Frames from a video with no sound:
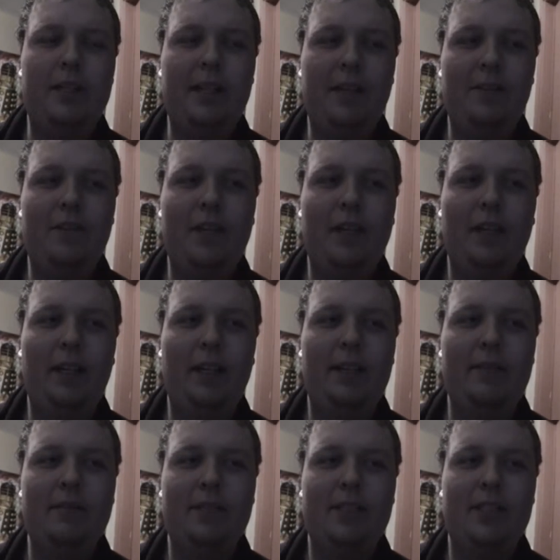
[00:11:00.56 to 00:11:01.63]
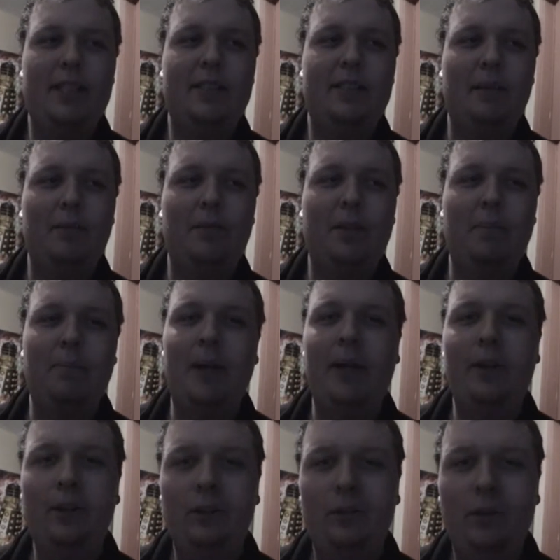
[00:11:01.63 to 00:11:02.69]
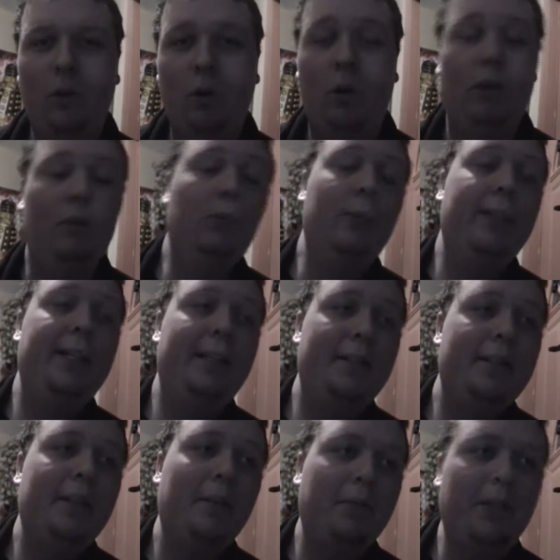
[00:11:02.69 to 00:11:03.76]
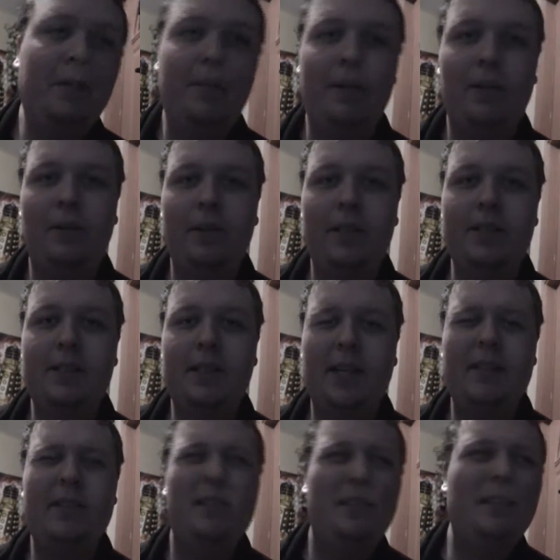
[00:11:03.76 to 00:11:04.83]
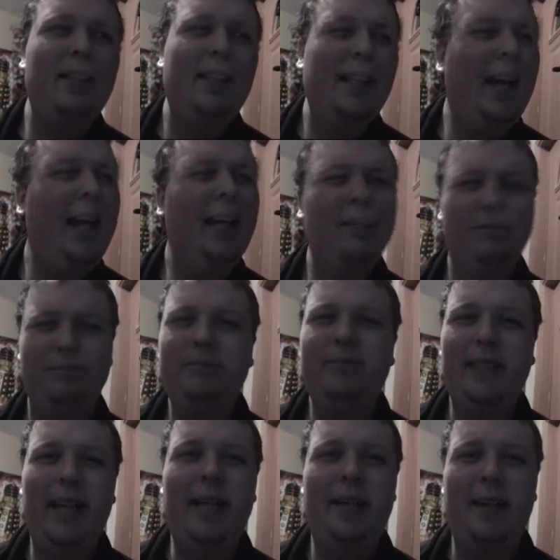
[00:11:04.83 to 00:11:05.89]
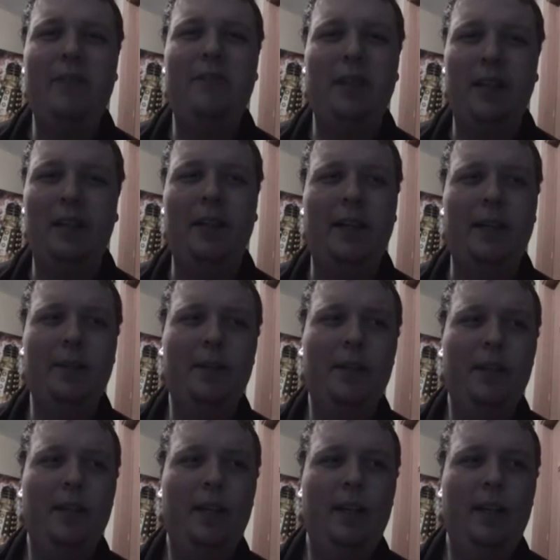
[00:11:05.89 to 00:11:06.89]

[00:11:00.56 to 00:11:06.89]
you could definitely see something better, or read something better in this case? Yeah, definitely.